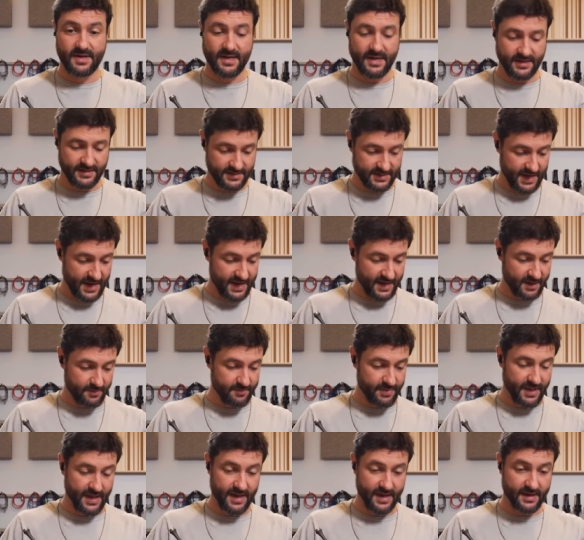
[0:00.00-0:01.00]
He sang
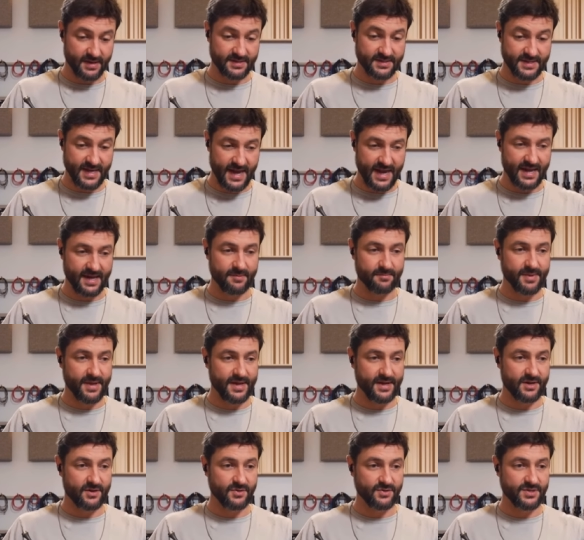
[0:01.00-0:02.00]
and play sang and
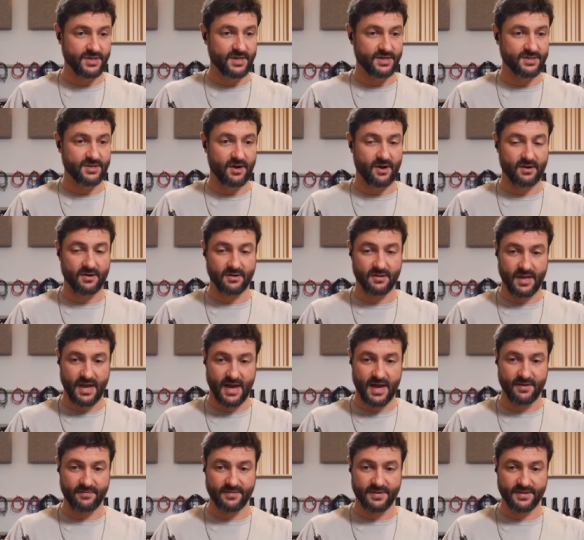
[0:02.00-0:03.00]
played acoustic guitar
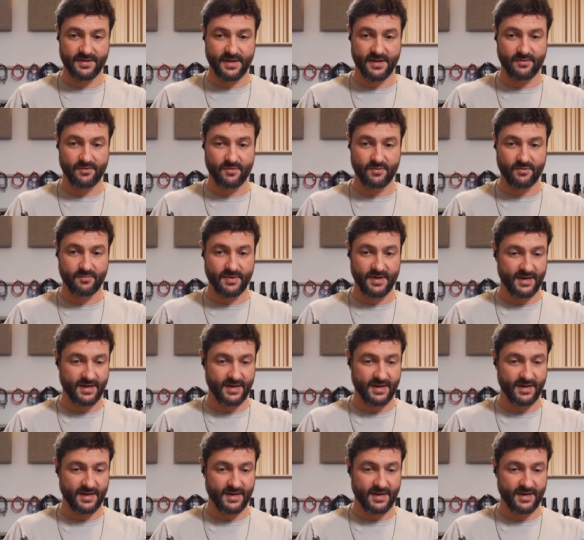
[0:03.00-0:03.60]
live in the dead room,